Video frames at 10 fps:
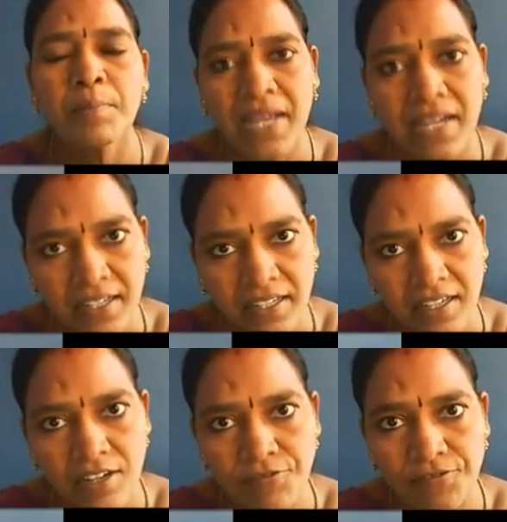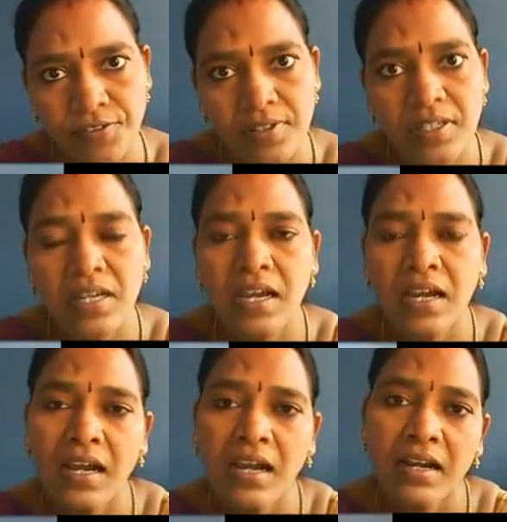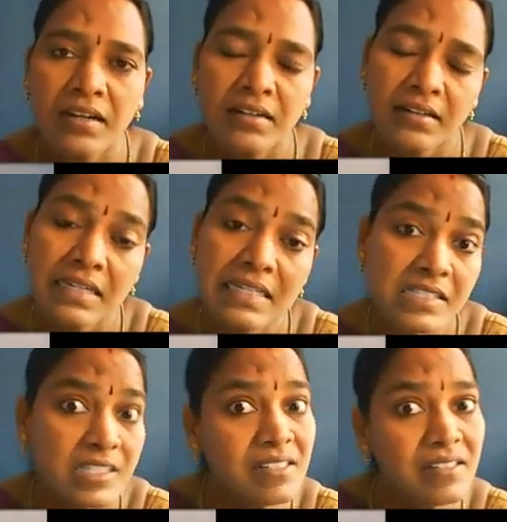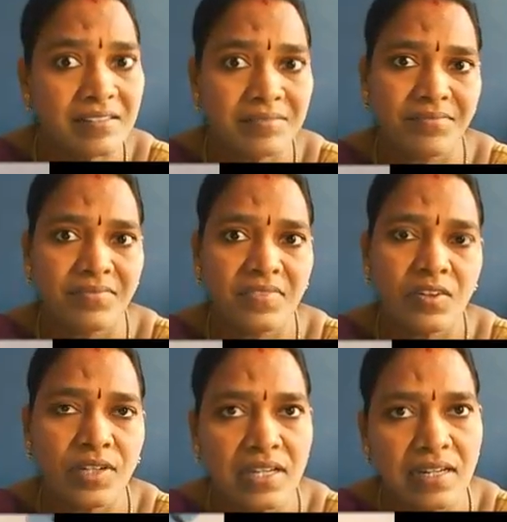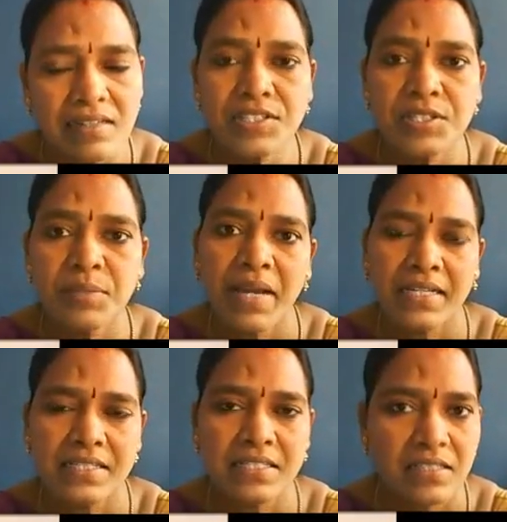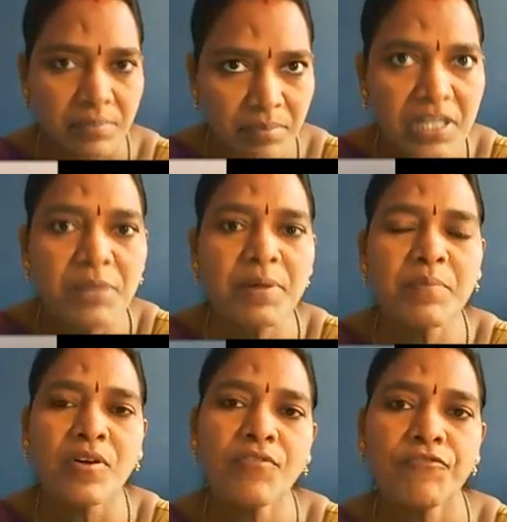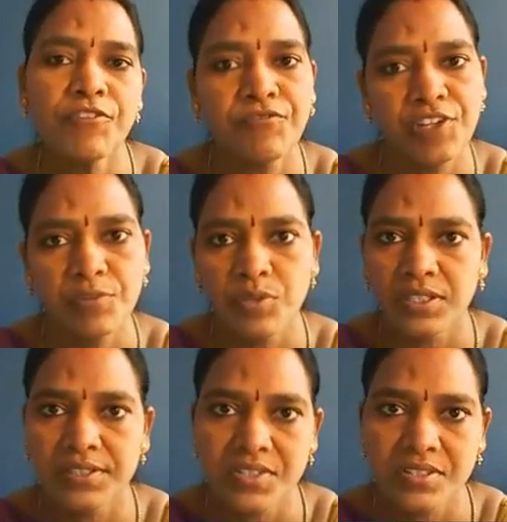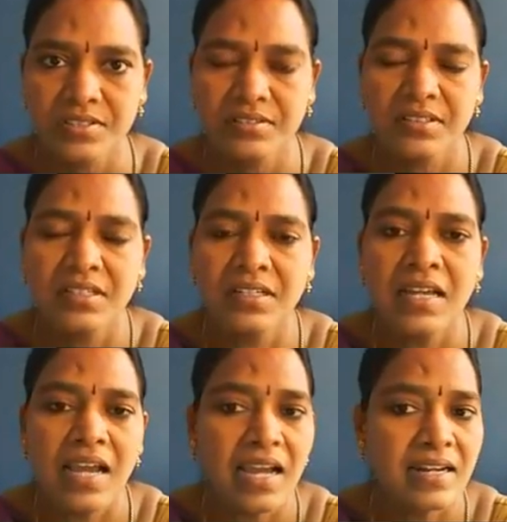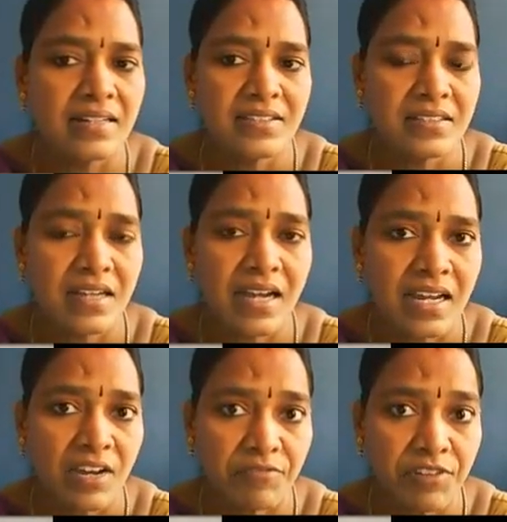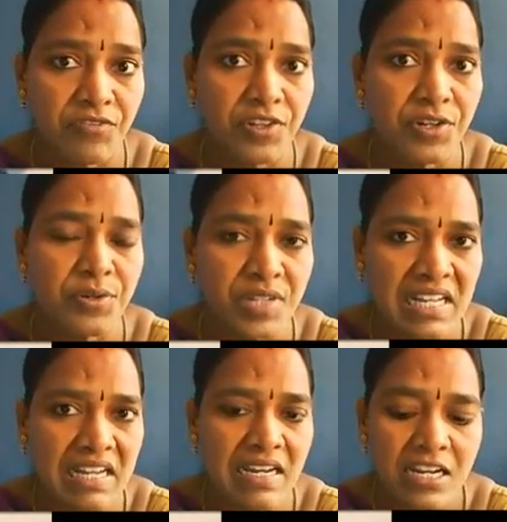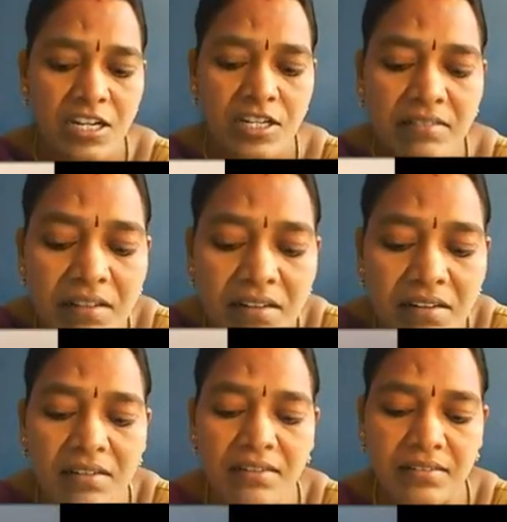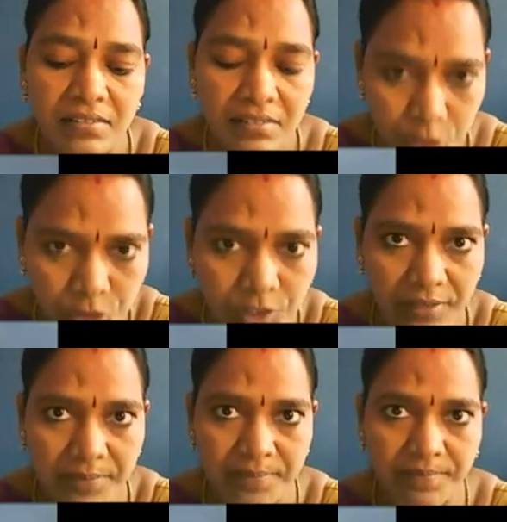paragraph exceeding, okay, at least minimum of 50 words. And I have given you day till today.